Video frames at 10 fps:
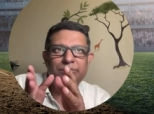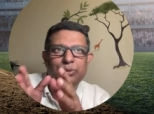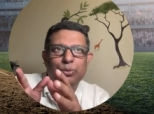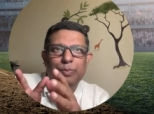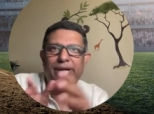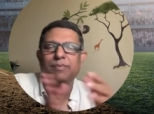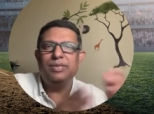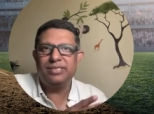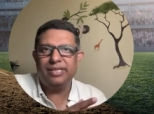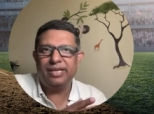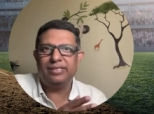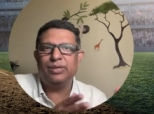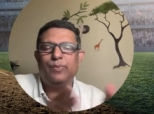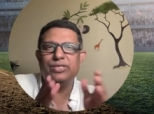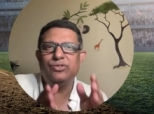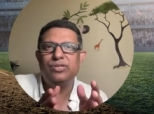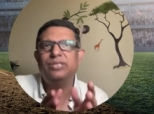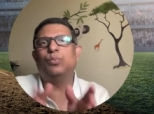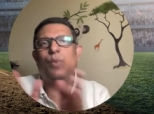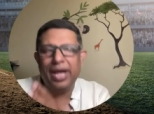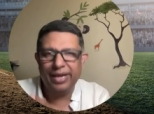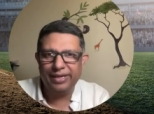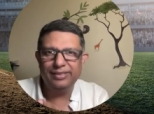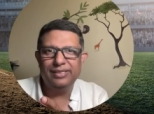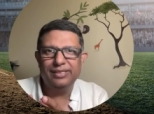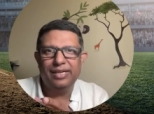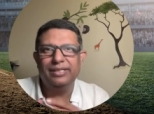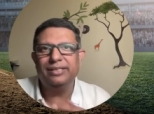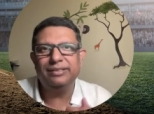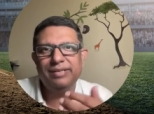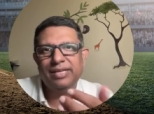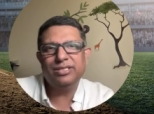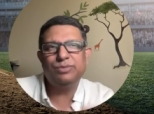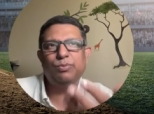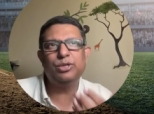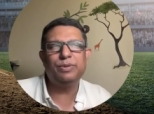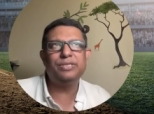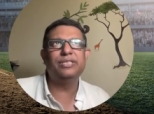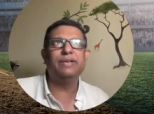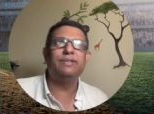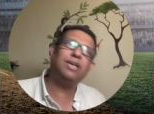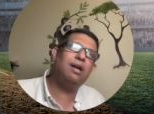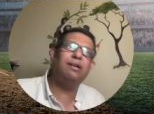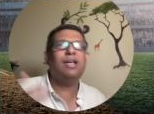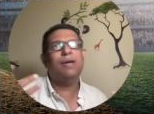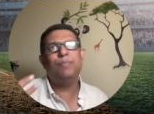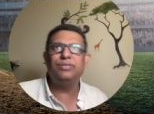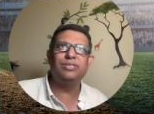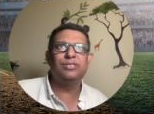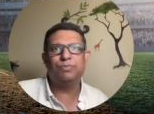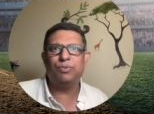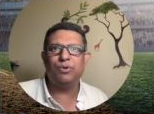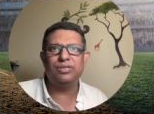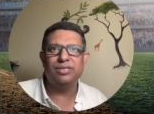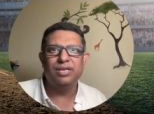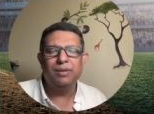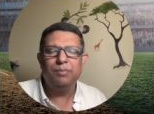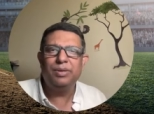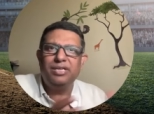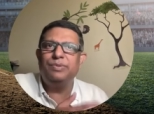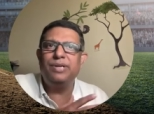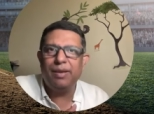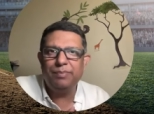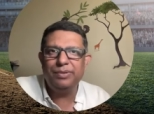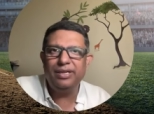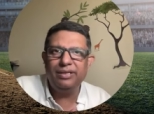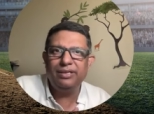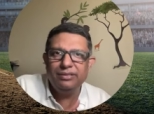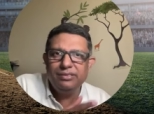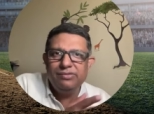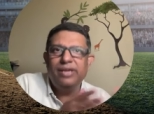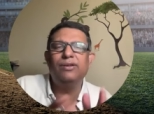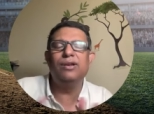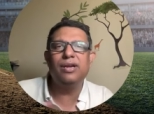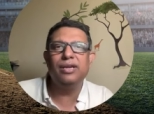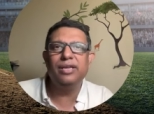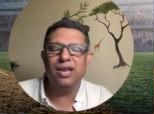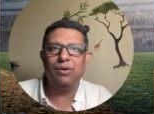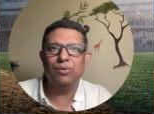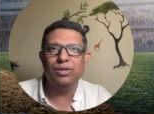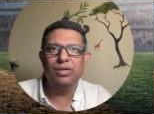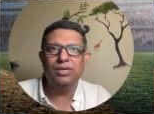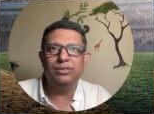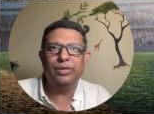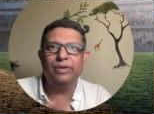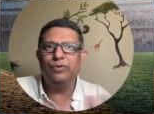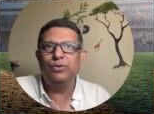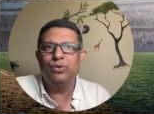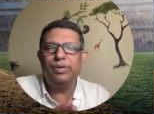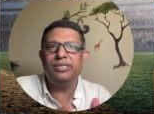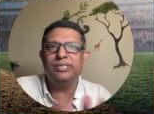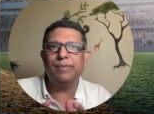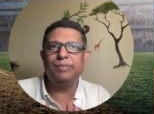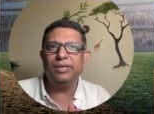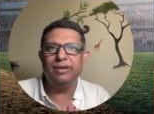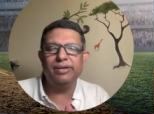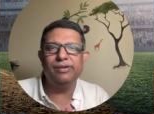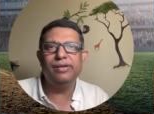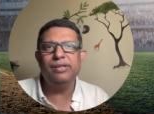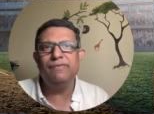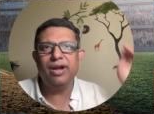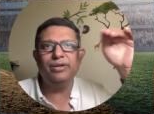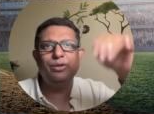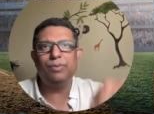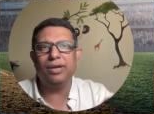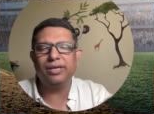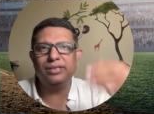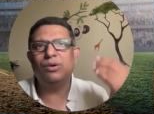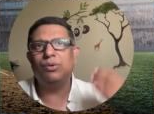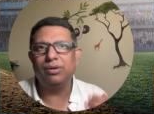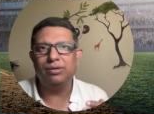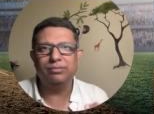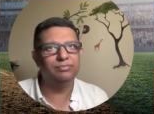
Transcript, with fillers: you made a mistake. The question is why. And, and as a sports person, they say, oh, it happens in sports, but it has been happening regularly now. So if you know it is happening regularly, why aren't you plugging the hole?